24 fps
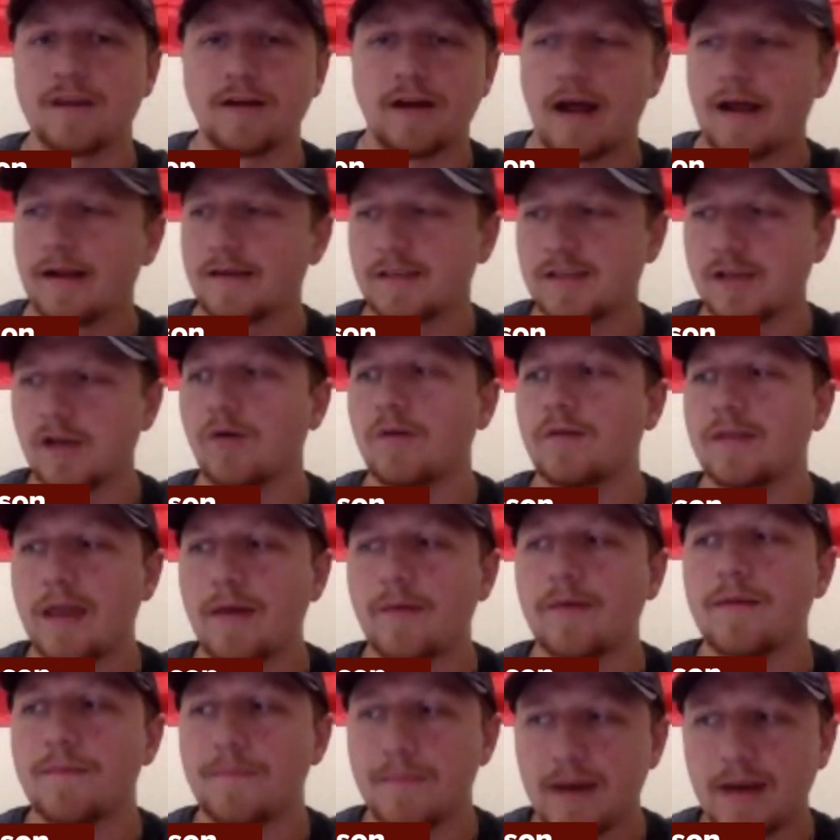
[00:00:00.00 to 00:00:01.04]
They're not. So
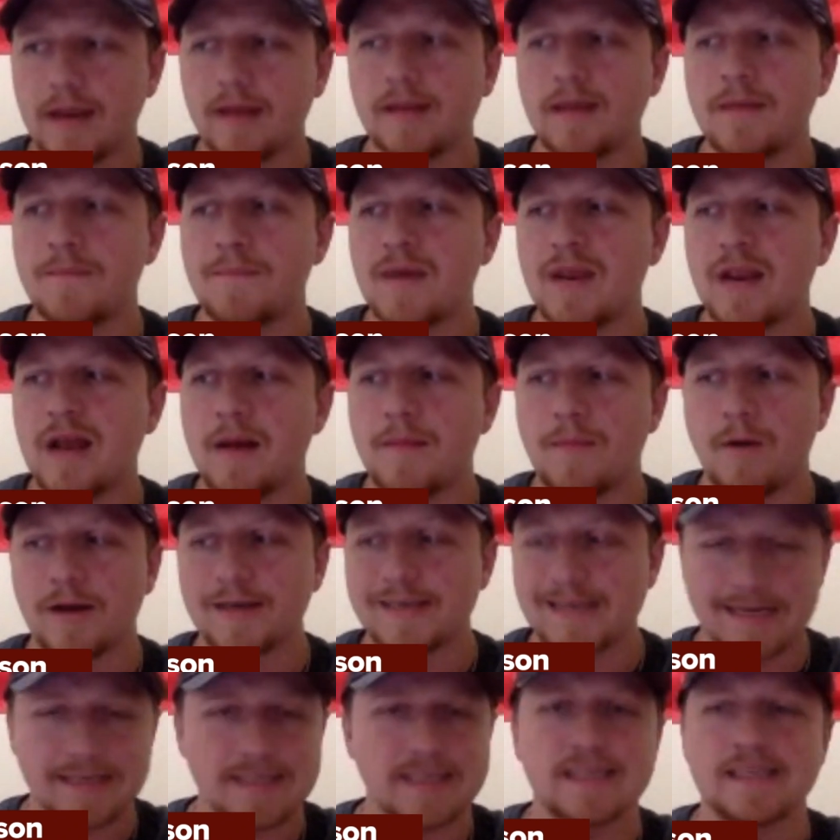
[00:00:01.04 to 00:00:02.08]
they would immediately beat up
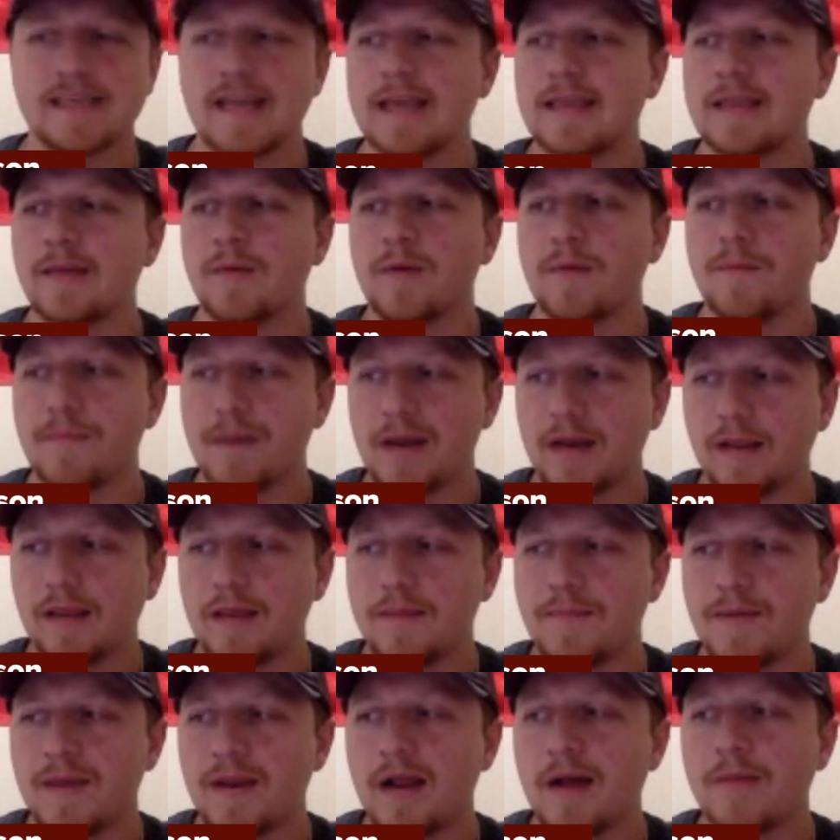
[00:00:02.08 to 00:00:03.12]
on Texas State. They would
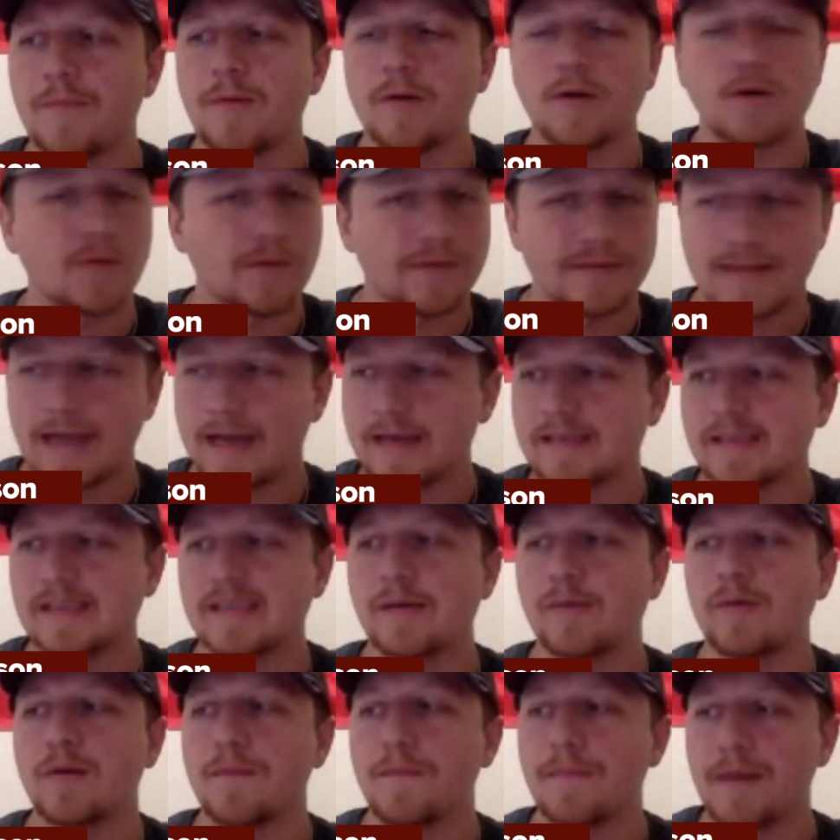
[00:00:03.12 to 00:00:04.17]
immediately beat up on North Texas.
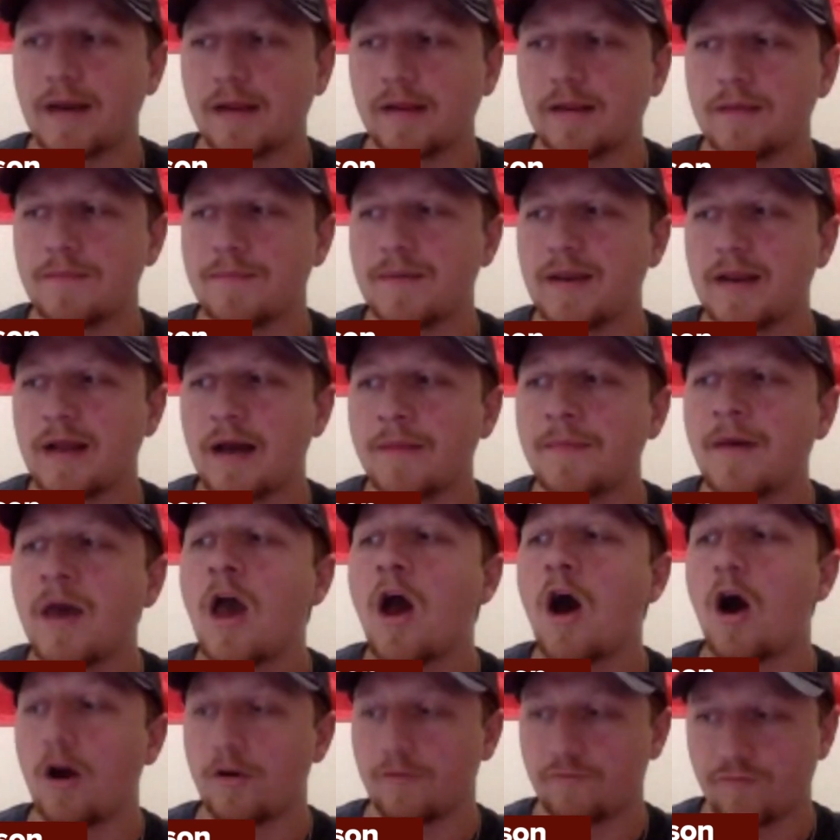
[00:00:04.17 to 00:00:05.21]
They would immediately beat up
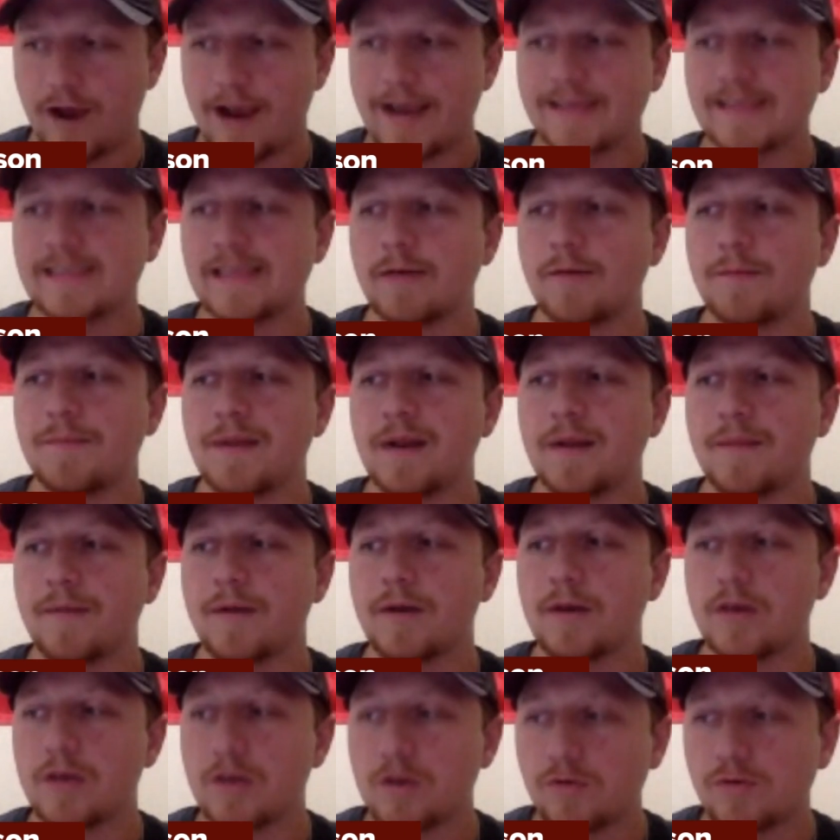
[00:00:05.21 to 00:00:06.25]
on Rice. They would beat up
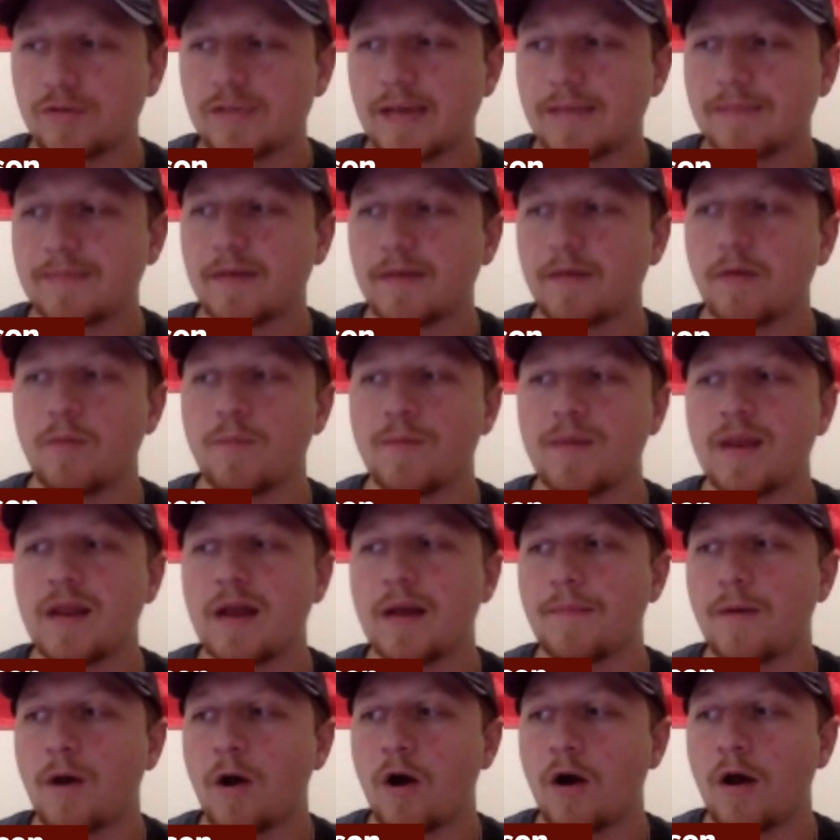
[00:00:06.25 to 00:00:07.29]
on UTEP. They would beat
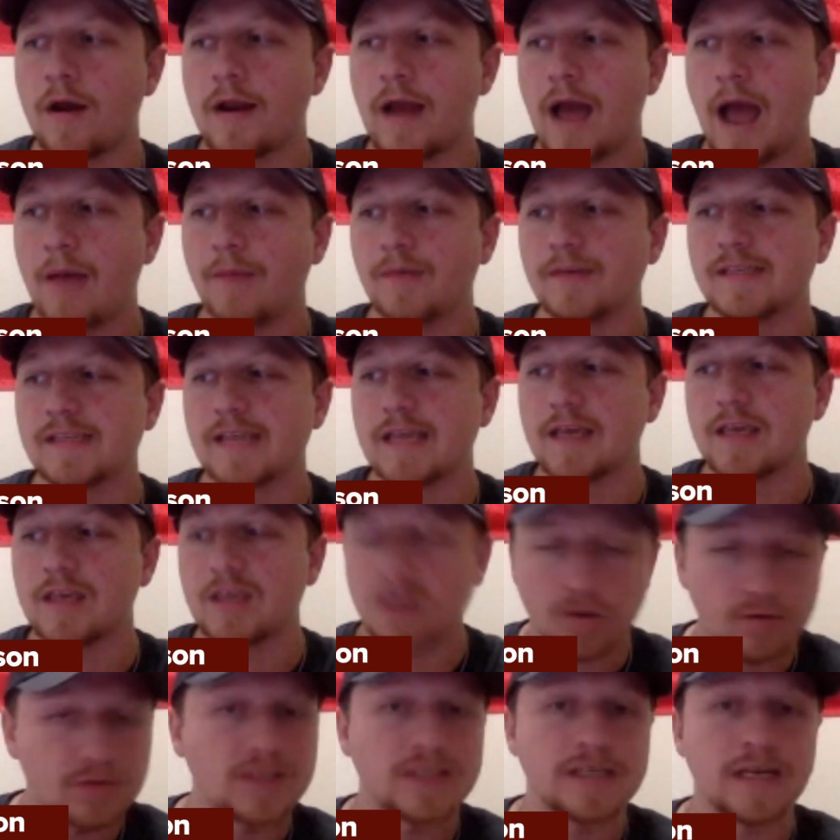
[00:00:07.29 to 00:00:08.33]
up on, I would say,
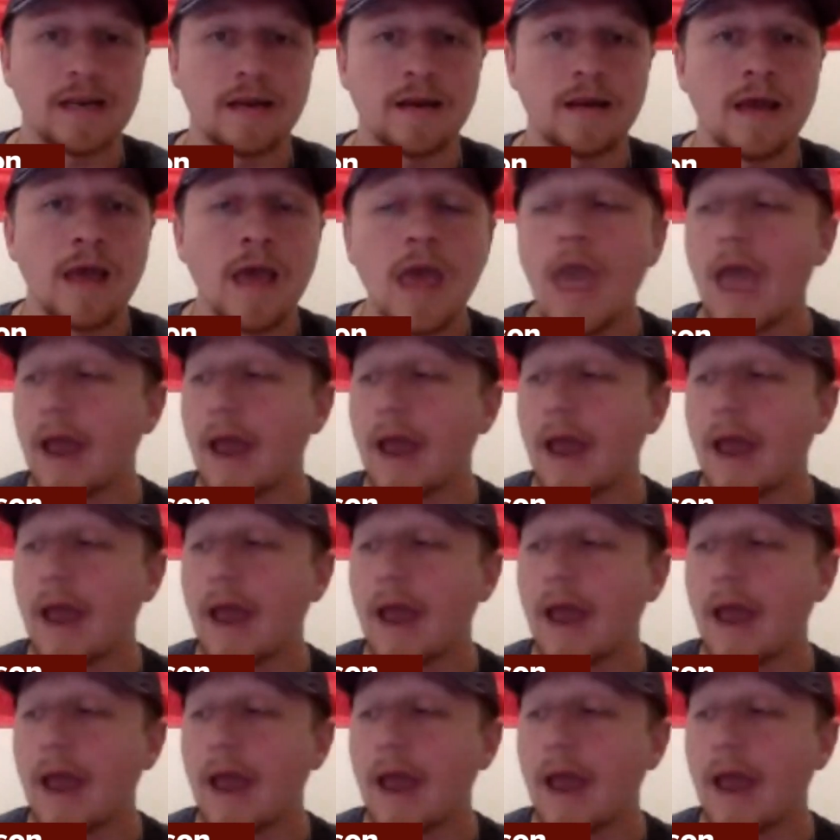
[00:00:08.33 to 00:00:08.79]
Houston.